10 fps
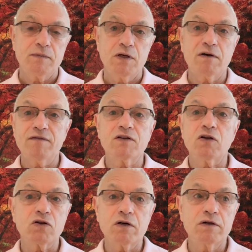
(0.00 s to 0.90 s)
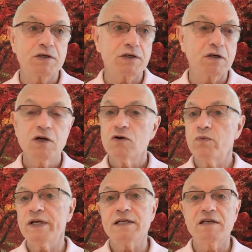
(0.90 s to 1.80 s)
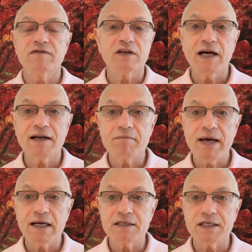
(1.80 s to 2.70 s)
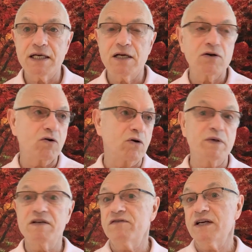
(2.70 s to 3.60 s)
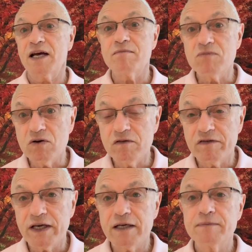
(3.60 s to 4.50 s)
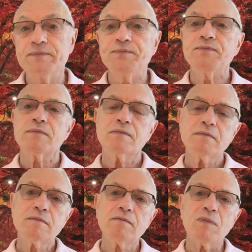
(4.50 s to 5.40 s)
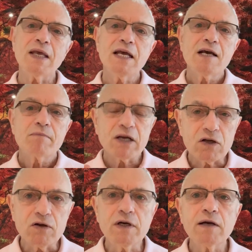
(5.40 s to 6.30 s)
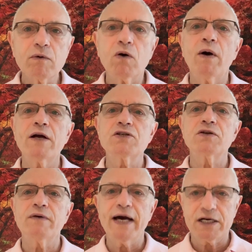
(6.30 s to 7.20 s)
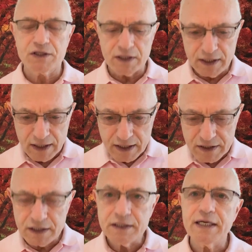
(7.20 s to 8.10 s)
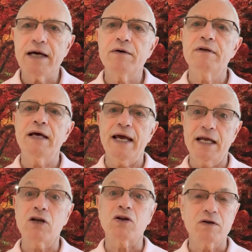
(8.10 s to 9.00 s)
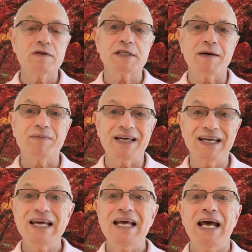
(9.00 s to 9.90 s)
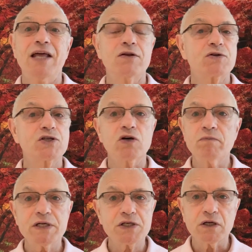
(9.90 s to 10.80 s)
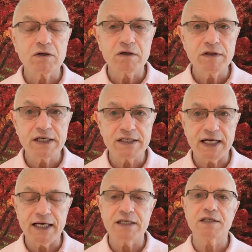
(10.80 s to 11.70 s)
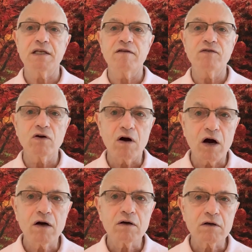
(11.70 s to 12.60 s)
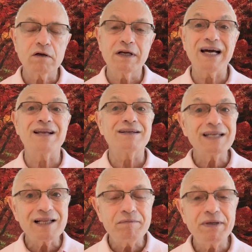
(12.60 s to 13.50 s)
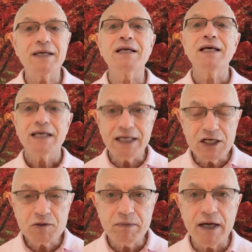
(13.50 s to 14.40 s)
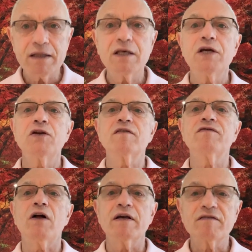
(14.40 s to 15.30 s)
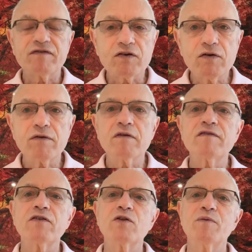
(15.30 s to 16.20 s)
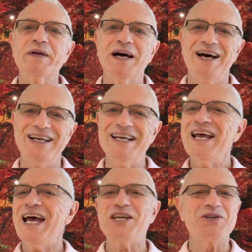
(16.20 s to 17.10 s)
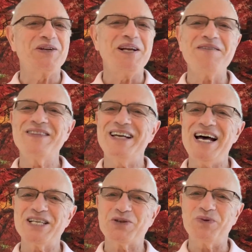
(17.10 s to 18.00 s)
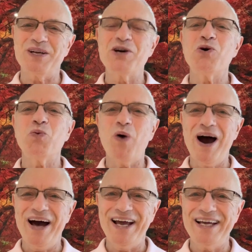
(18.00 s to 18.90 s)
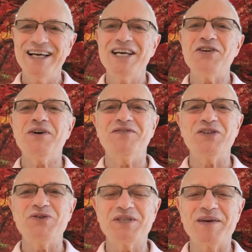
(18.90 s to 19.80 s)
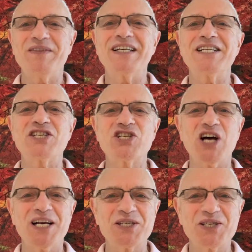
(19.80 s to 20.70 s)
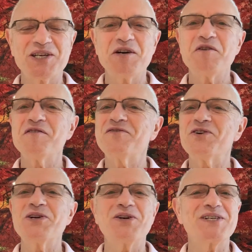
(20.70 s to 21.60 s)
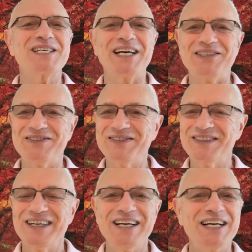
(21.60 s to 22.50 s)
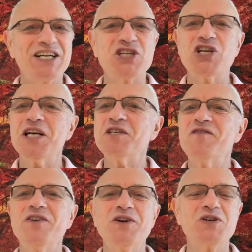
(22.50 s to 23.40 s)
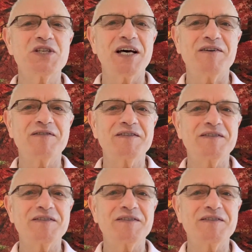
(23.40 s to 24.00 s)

You don't have to learn to read a different kind of magazine or go to a different kind of movie. But learning requires you to actually sit down and learn something. And there's so much to learn these days that if you aren't learning a little bit each month, you're falling further and further behind. And you'll love the last one. Why? You have to do something just for yourself. Just for yourself.